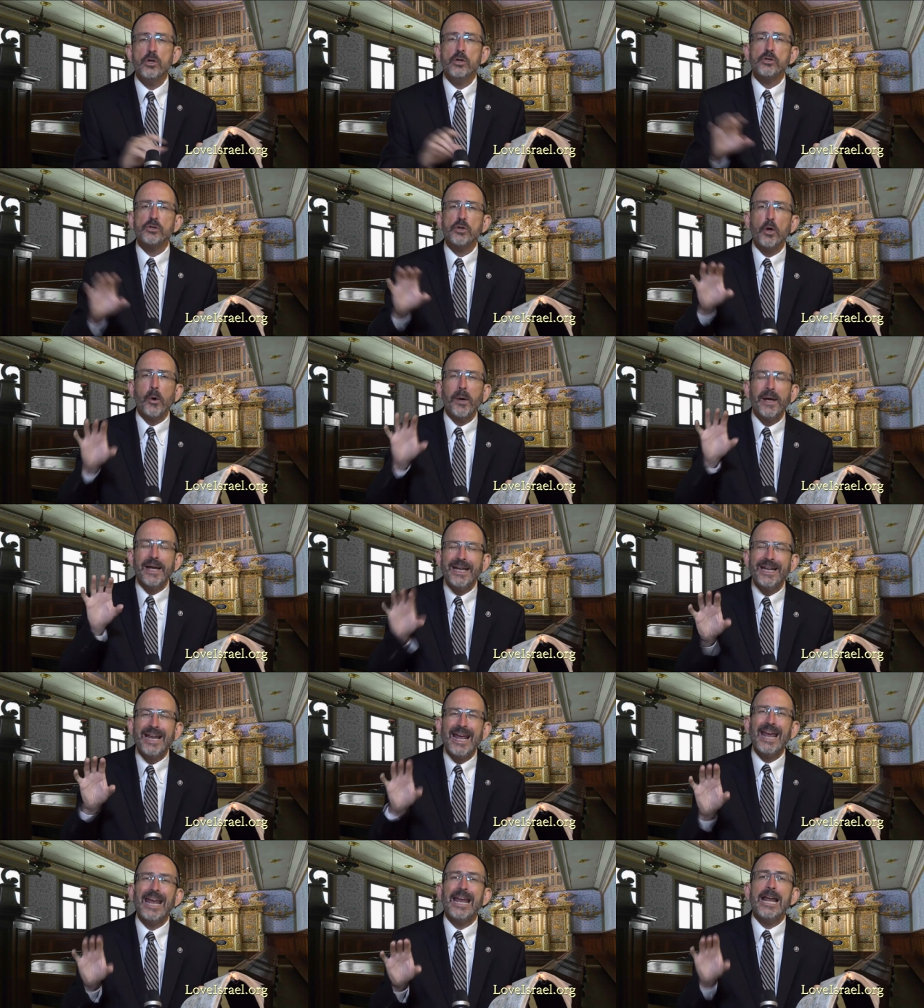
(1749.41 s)
So,
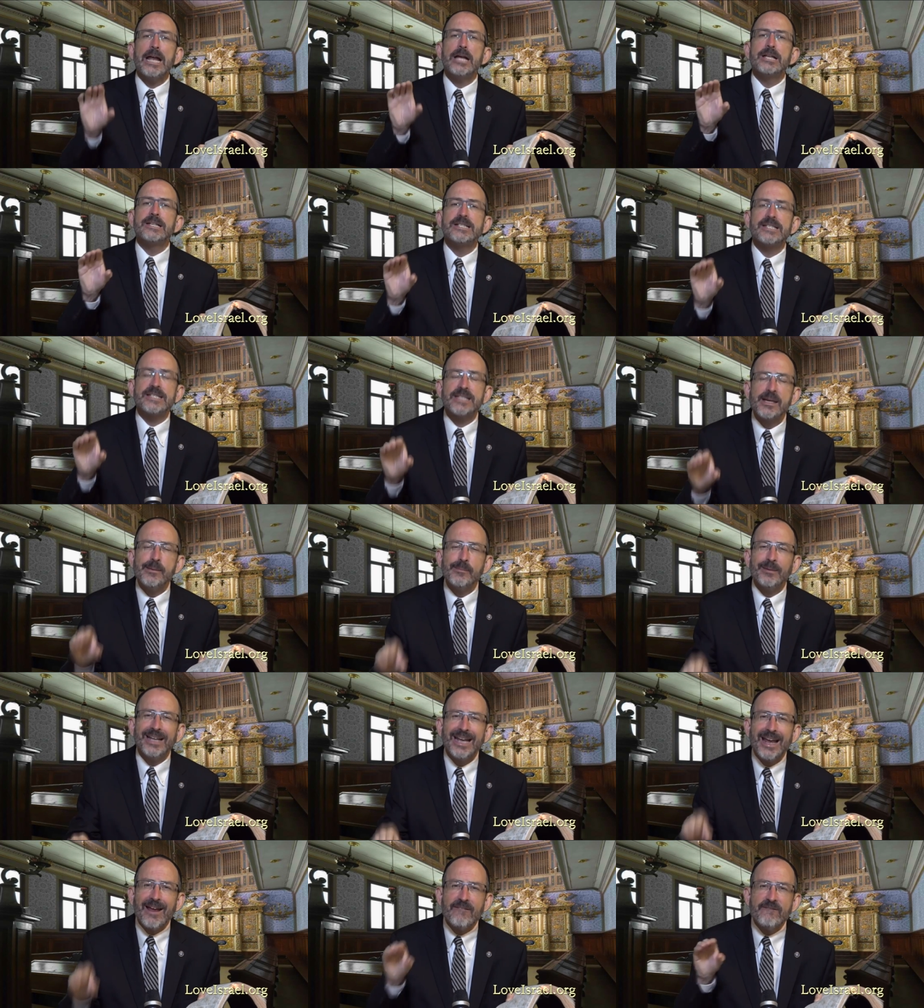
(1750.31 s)
in a
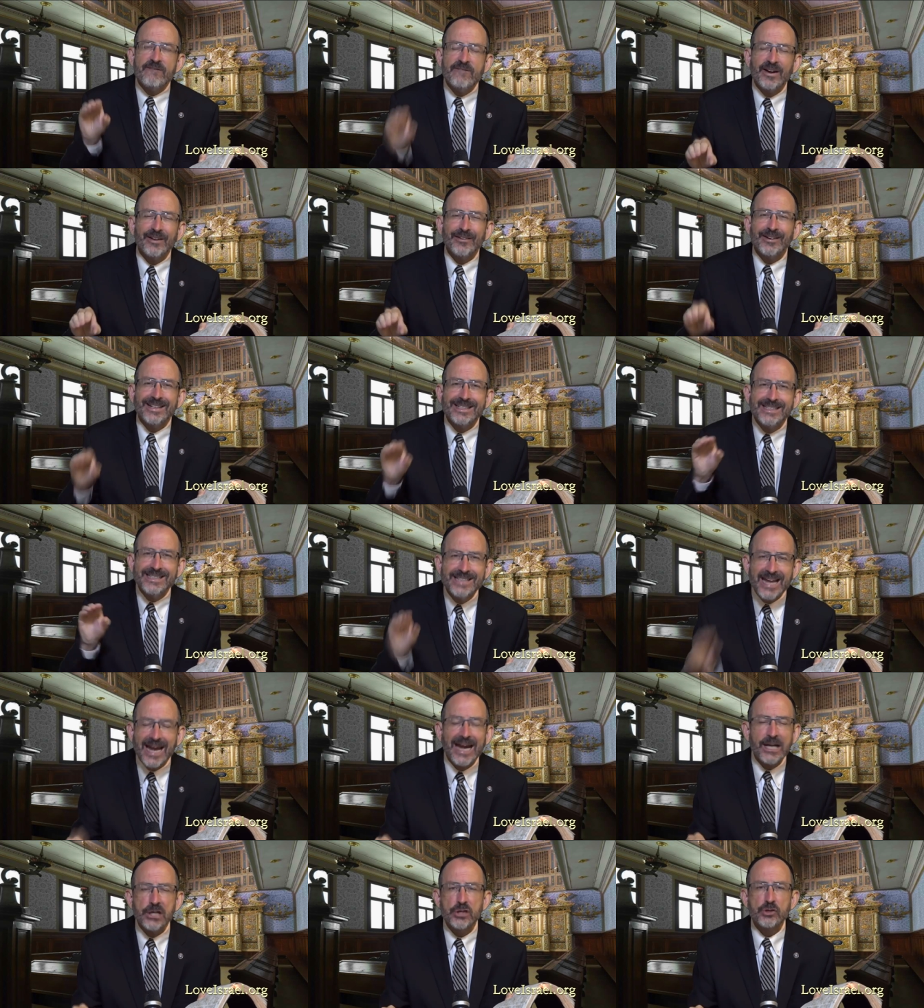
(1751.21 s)
seemingly very
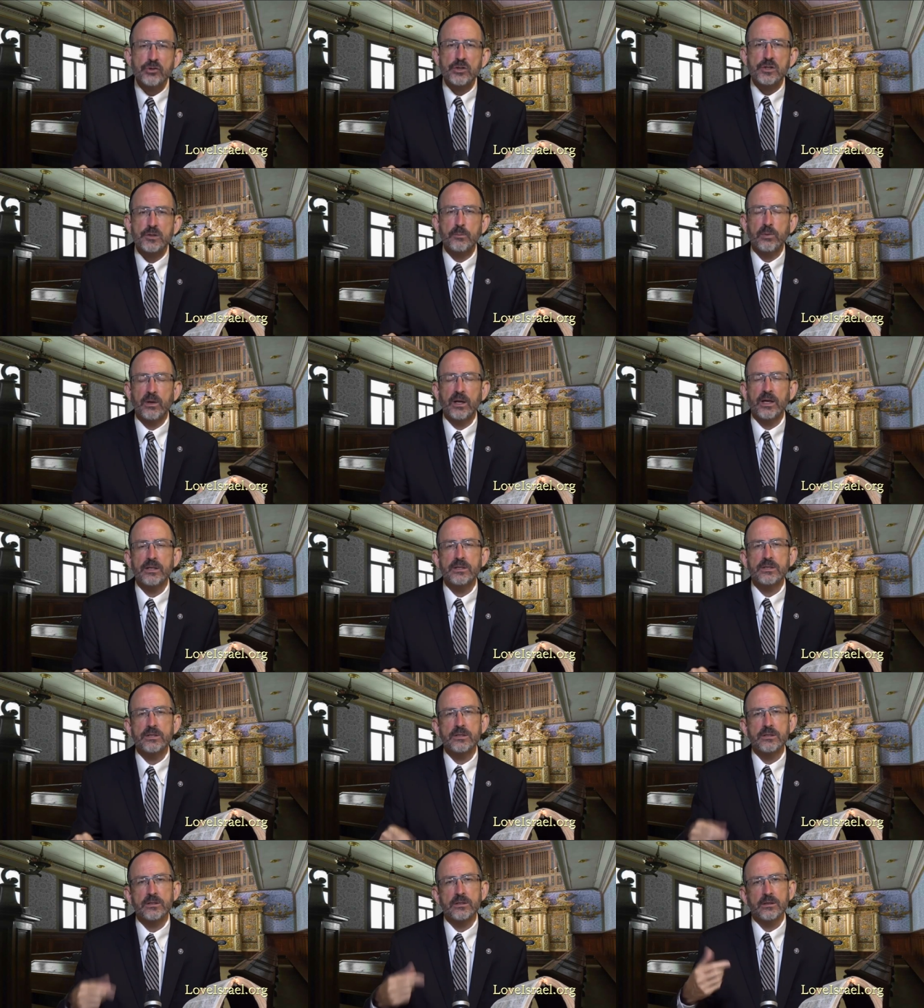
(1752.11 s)
dangerous
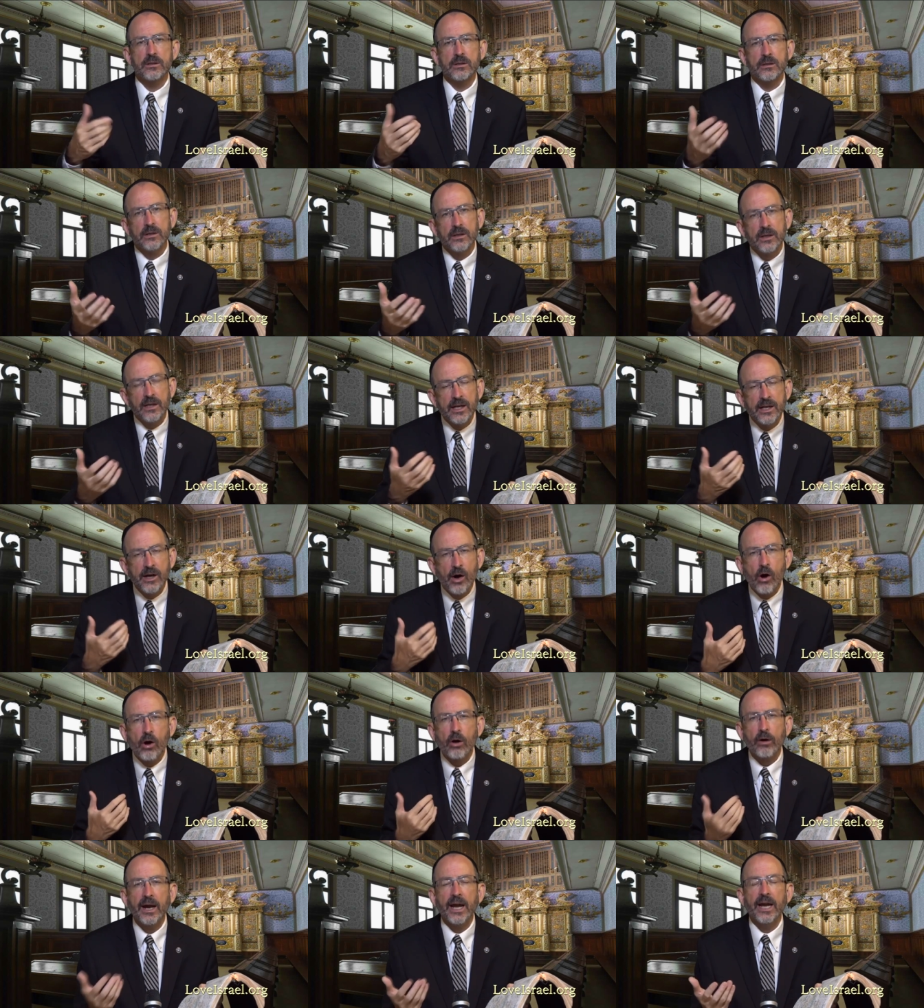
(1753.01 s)
place in
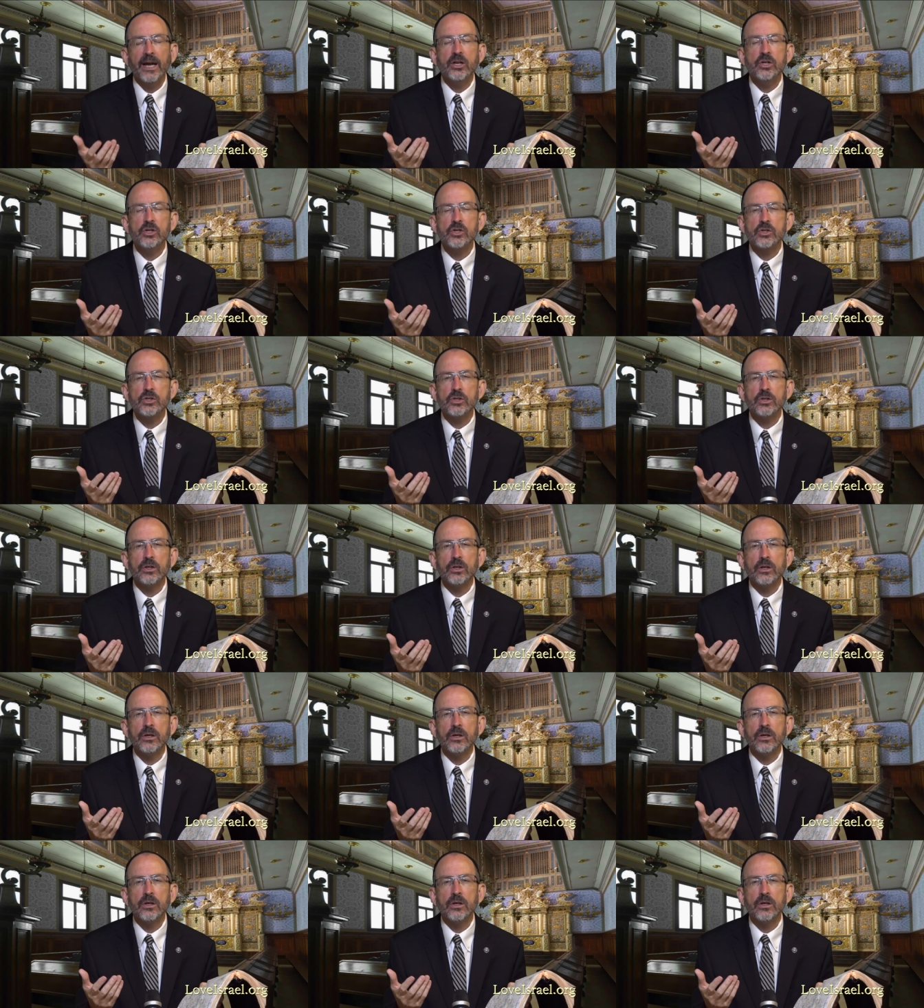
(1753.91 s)
our age,